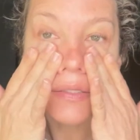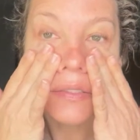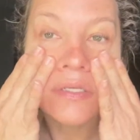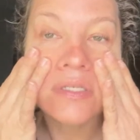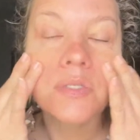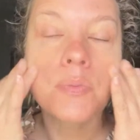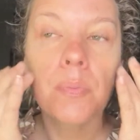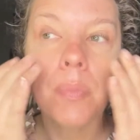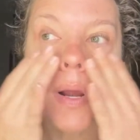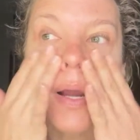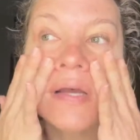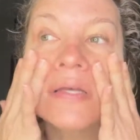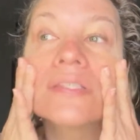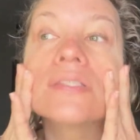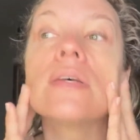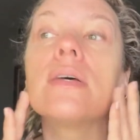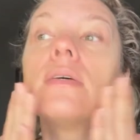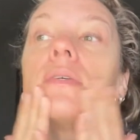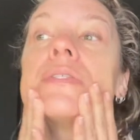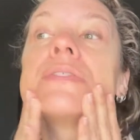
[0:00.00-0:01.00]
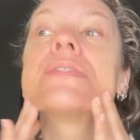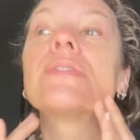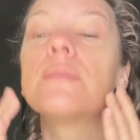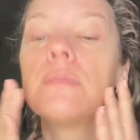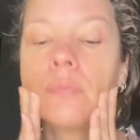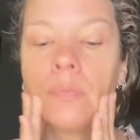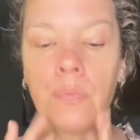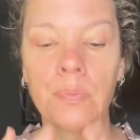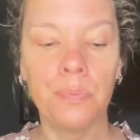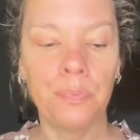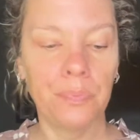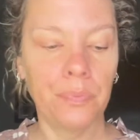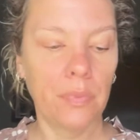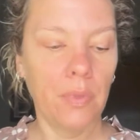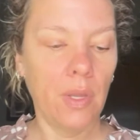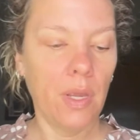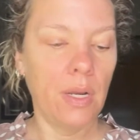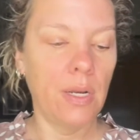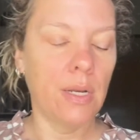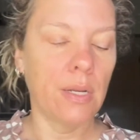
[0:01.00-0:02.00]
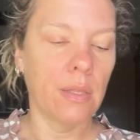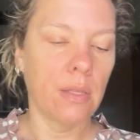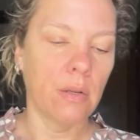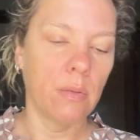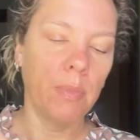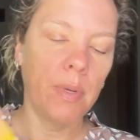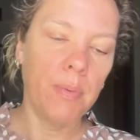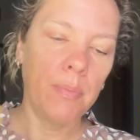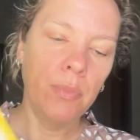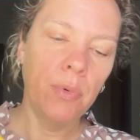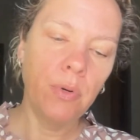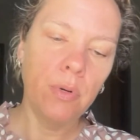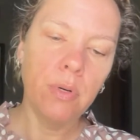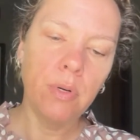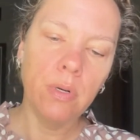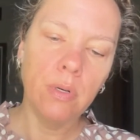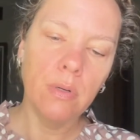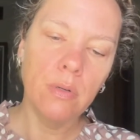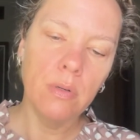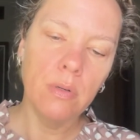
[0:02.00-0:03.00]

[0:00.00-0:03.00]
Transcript: this process. I need a little bit more.